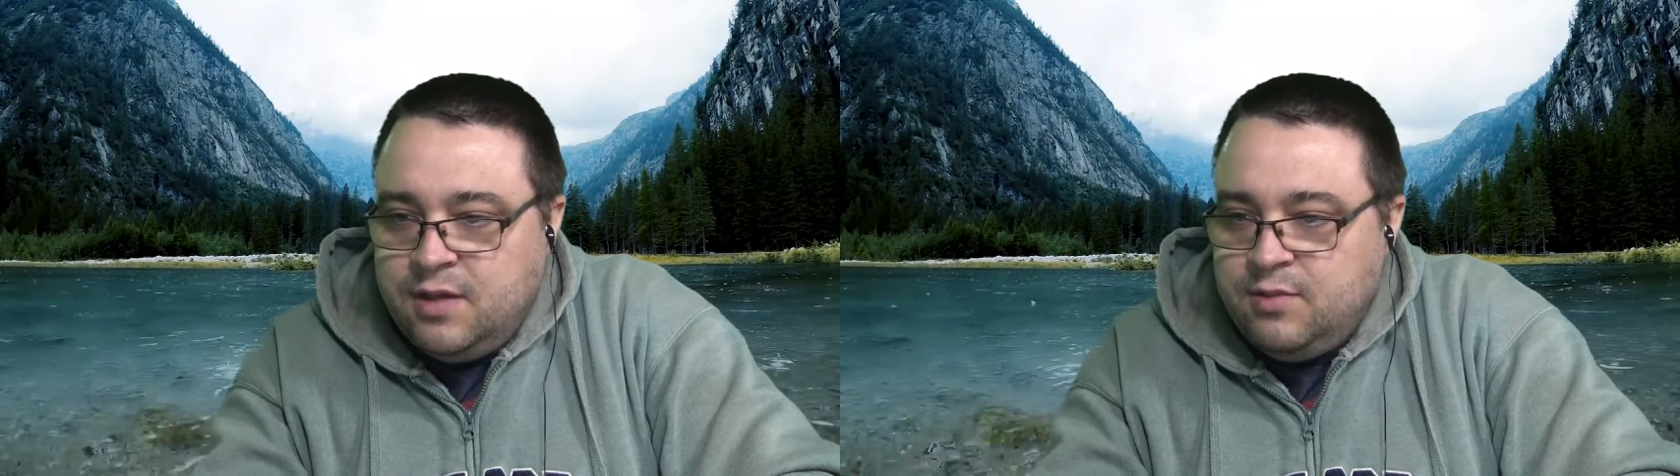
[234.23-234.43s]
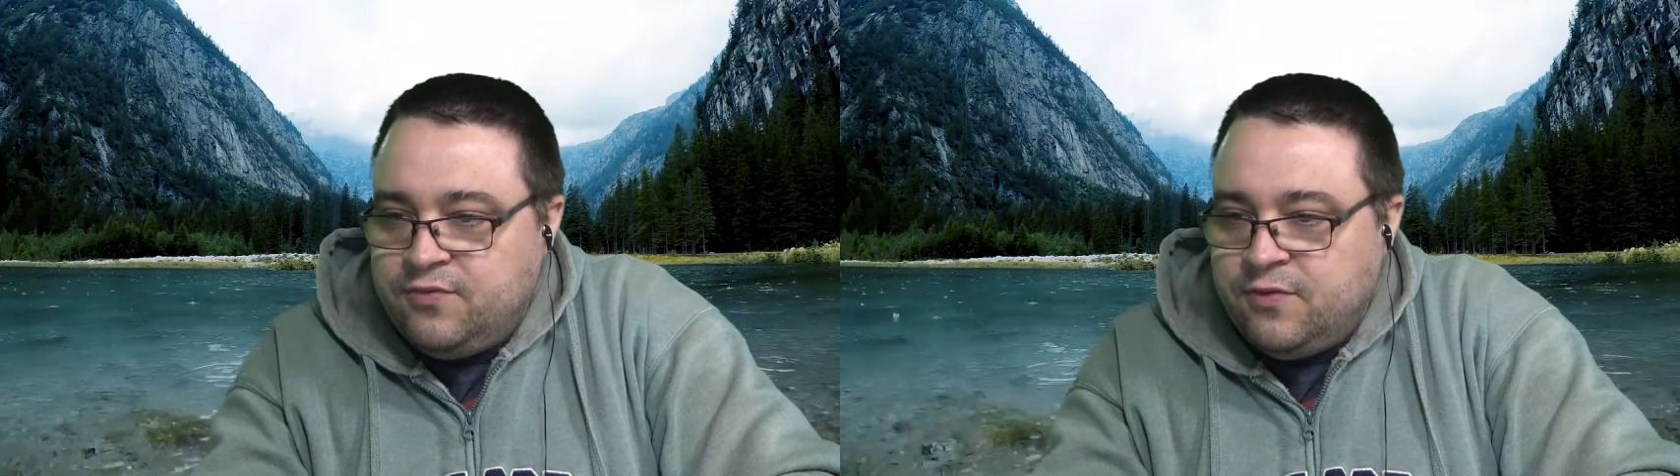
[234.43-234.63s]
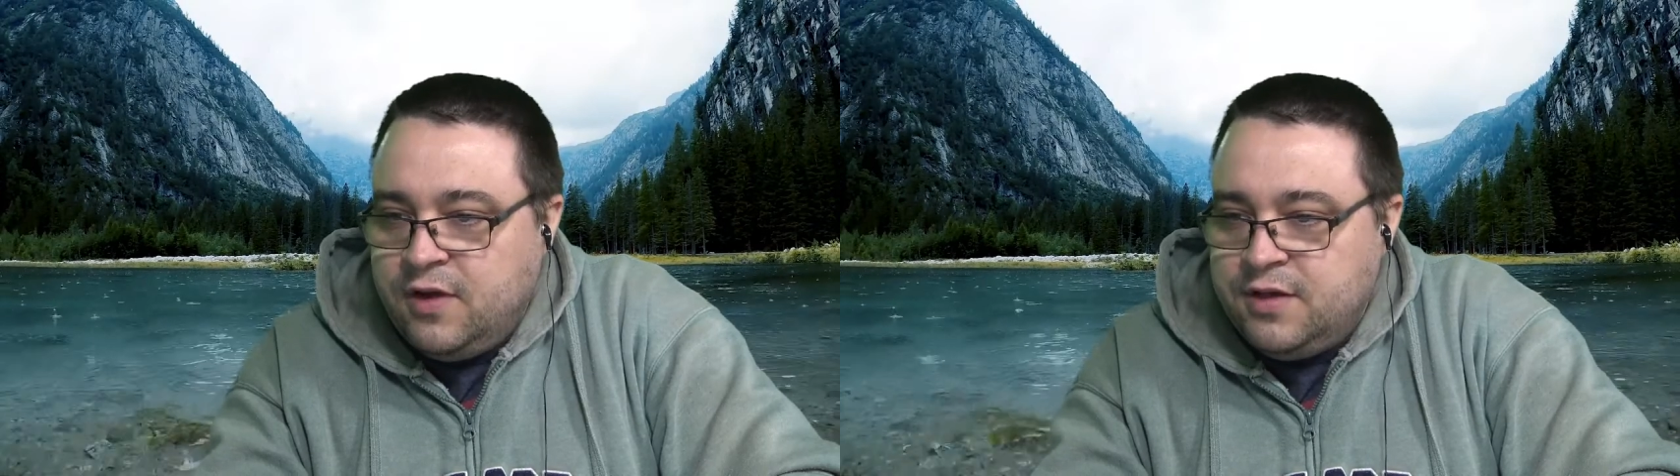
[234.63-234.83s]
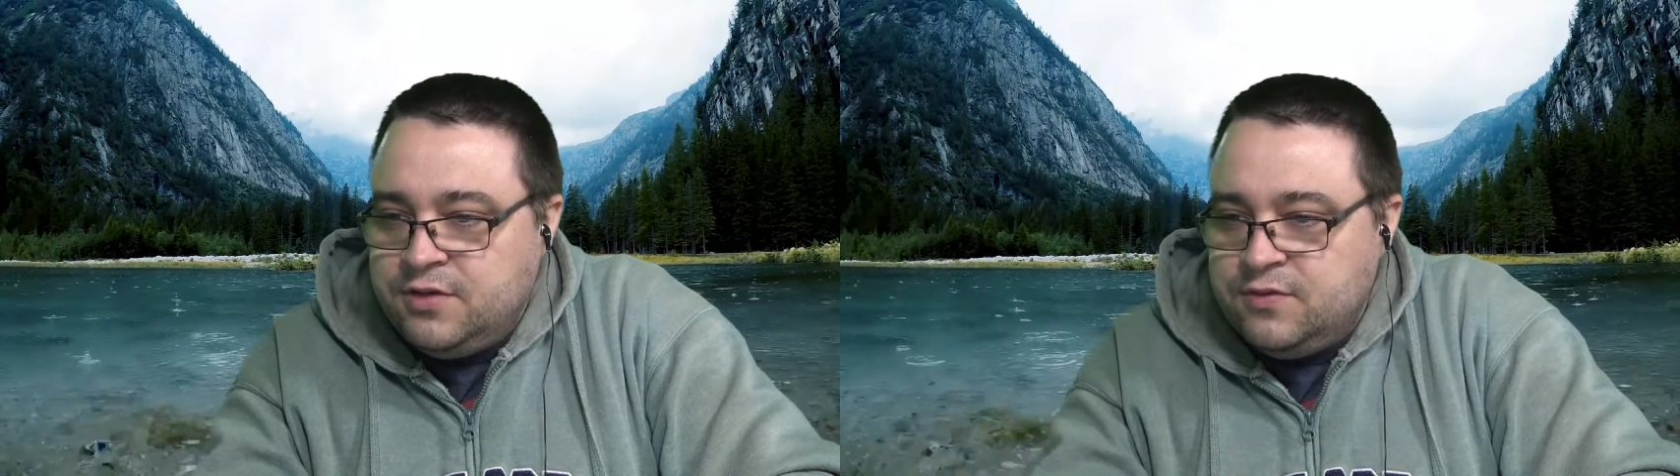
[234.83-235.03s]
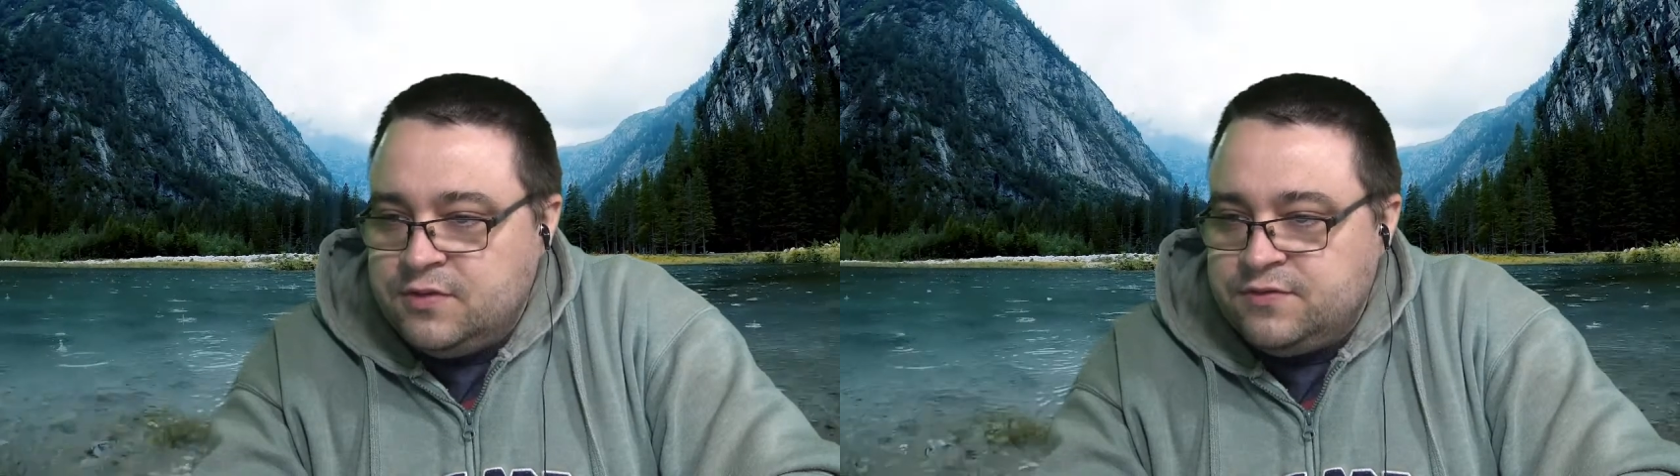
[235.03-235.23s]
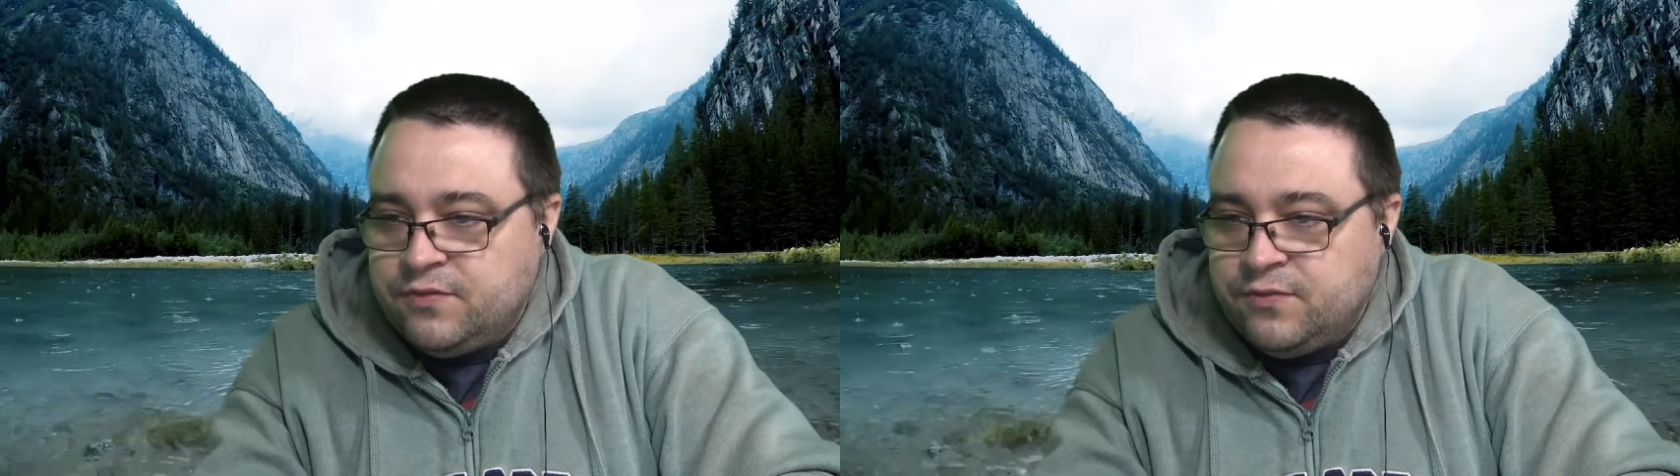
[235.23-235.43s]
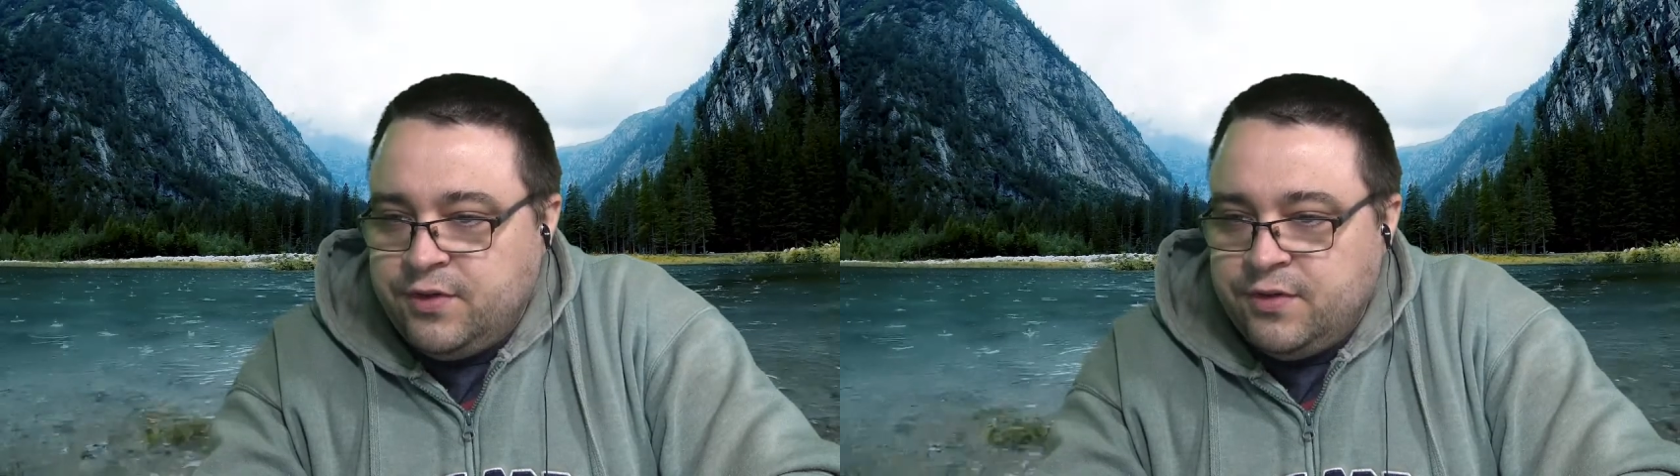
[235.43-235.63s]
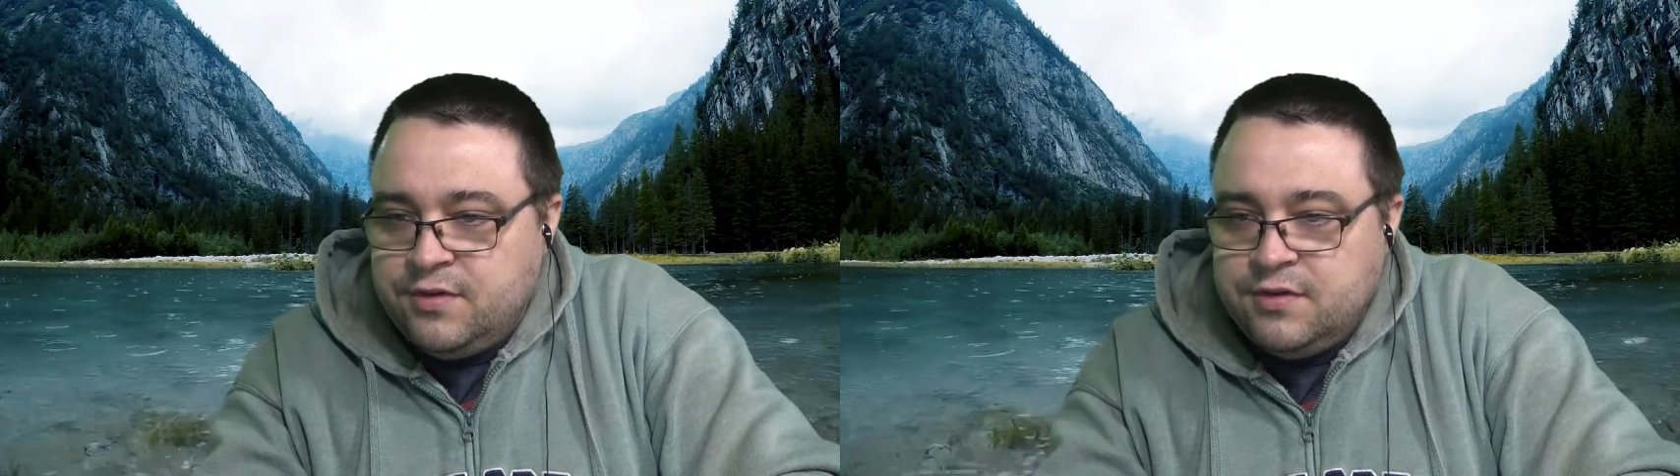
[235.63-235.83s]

before I do this for real